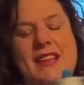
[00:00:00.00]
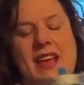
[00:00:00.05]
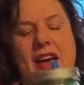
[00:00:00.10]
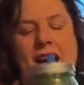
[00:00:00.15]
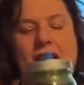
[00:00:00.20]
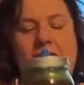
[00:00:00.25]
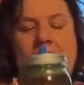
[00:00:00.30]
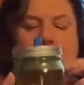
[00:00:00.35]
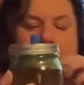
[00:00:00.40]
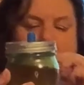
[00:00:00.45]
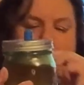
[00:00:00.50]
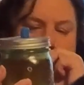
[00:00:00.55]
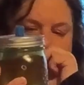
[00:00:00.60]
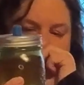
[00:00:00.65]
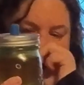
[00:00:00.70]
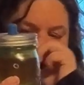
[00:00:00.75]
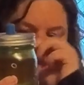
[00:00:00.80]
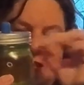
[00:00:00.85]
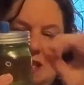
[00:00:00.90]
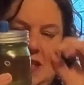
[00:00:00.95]
guy,
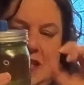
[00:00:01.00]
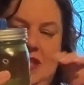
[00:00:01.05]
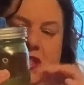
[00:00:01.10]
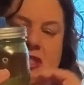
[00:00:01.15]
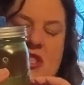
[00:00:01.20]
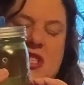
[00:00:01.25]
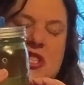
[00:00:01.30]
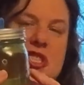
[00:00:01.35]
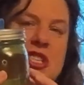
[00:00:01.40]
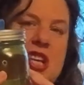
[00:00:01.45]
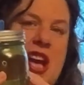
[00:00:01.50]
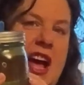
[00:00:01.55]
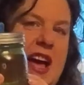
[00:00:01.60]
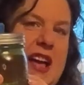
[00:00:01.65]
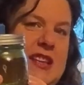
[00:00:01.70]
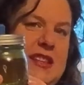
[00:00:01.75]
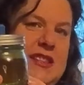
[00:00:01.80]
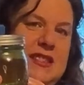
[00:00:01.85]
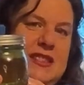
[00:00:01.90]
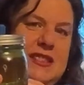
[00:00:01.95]
which is
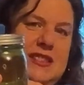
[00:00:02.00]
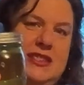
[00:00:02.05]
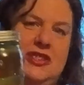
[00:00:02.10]
just